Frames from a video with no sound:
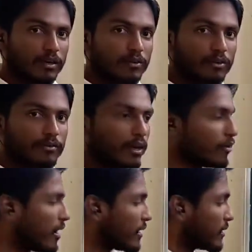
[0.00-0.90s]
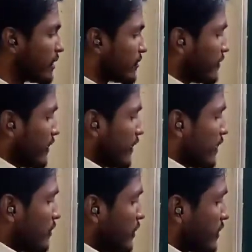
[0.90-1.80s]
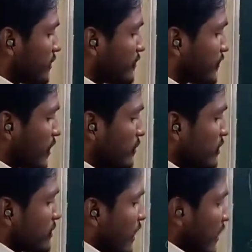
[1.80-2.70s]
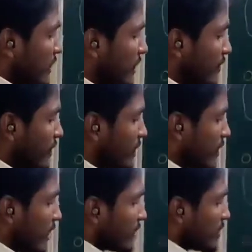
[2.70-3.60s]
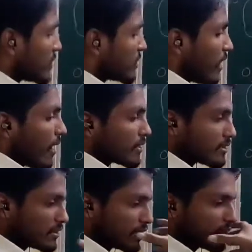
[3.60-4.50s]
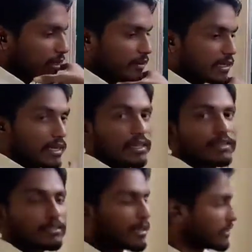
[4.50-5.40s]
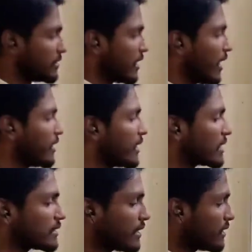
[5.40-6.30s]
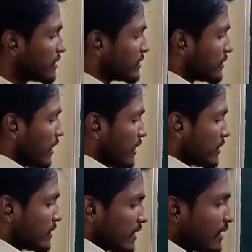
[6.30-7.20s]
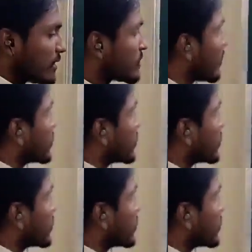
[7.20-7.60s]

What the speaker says: whatever we have added, that will inhibit, means they will take this oxygen. Antioxidant, they take this